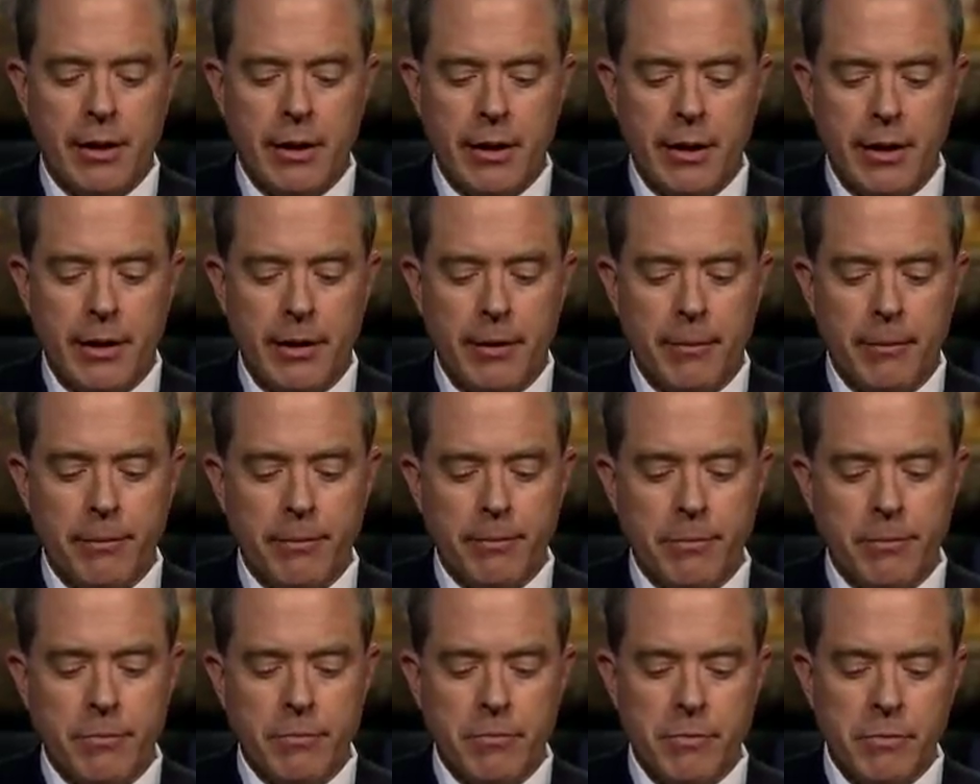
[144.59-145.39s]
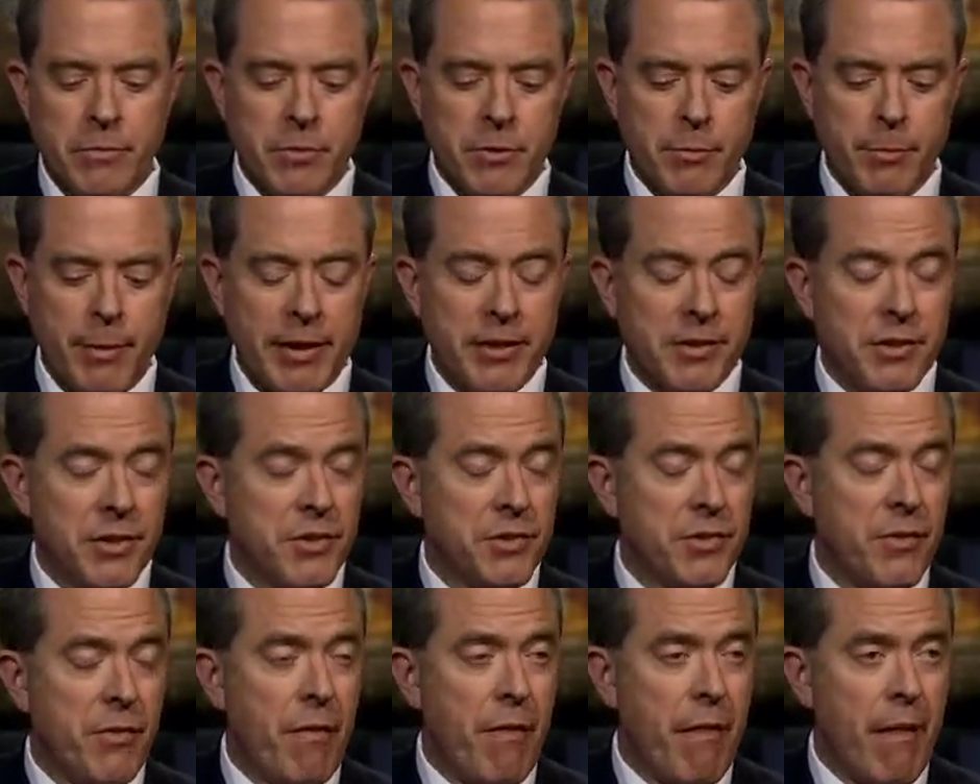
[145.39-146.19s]
Um, space
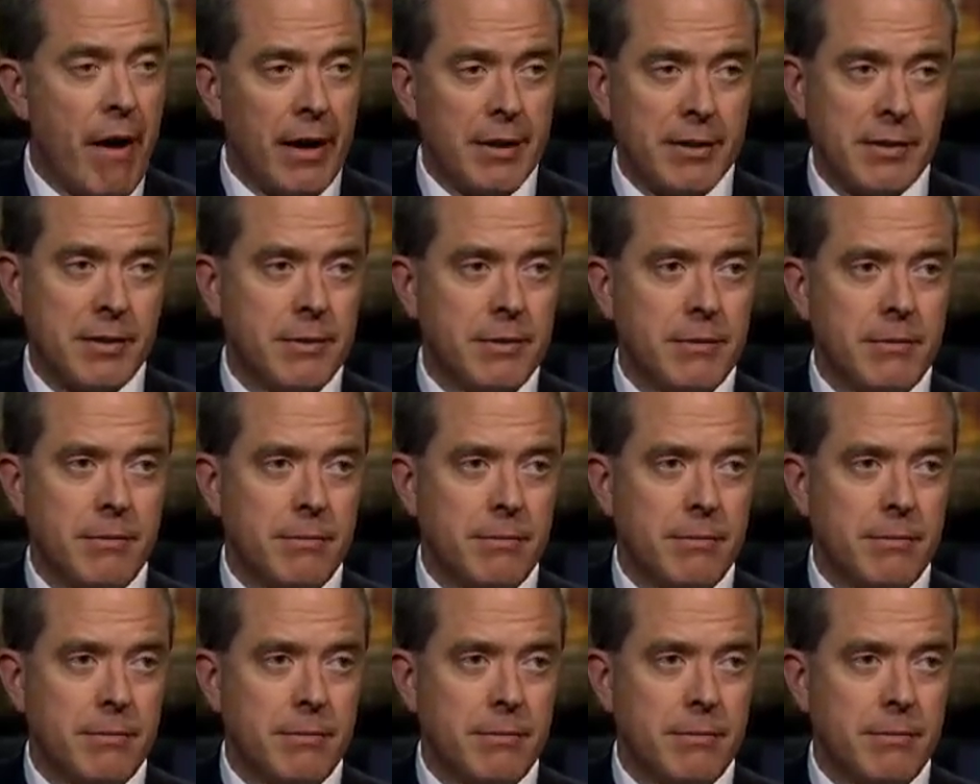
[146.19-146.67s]
is not,